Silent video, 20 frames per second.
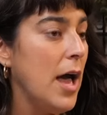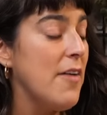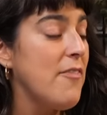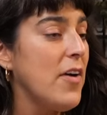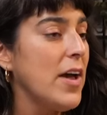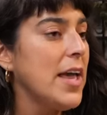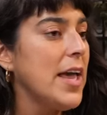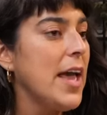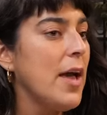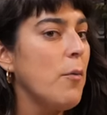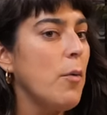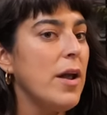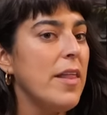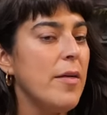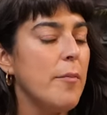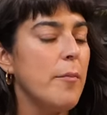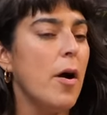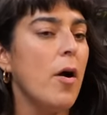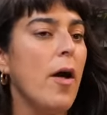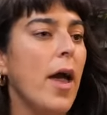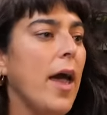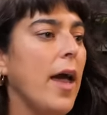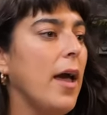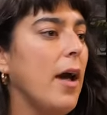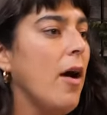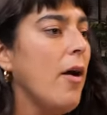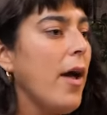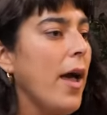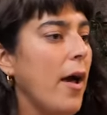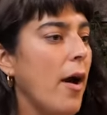If I can get one of them,
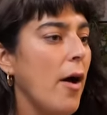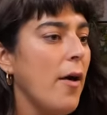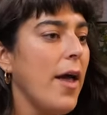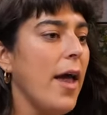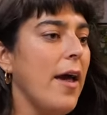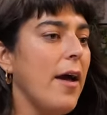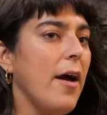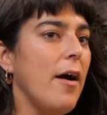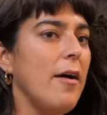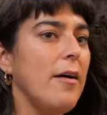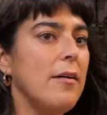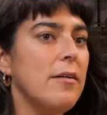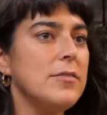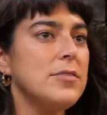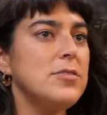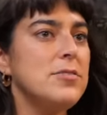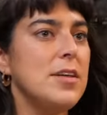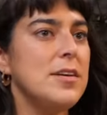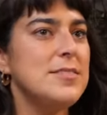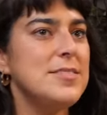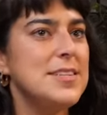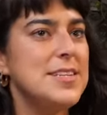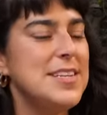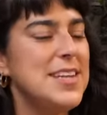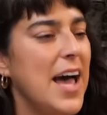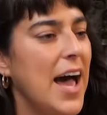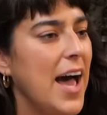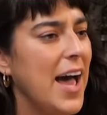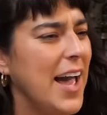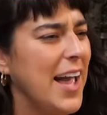okay, okay, okay.
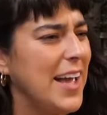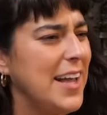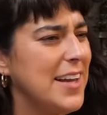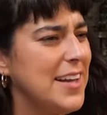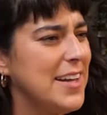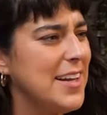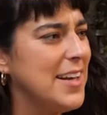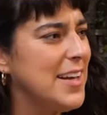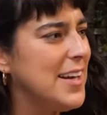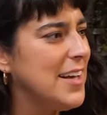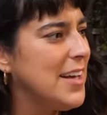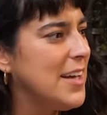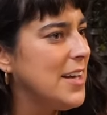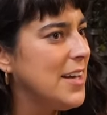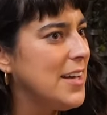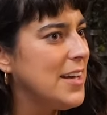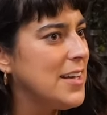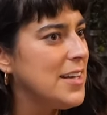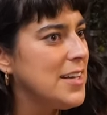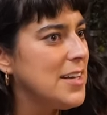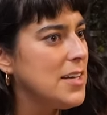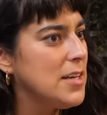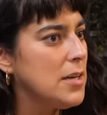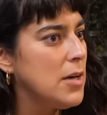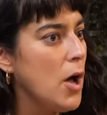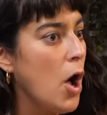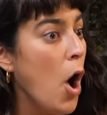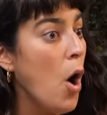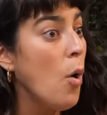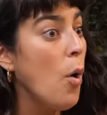2009.
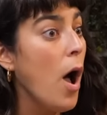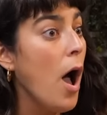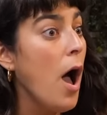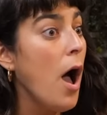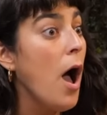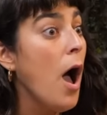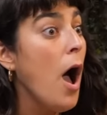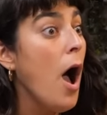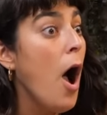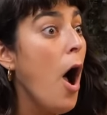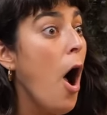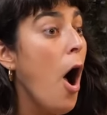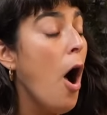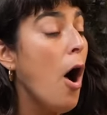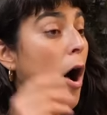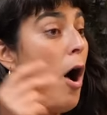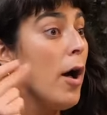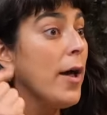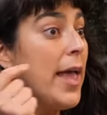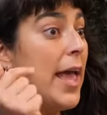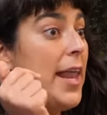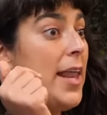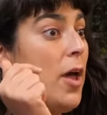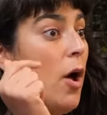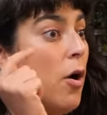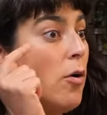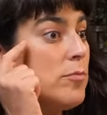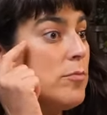Oh, uh, Katie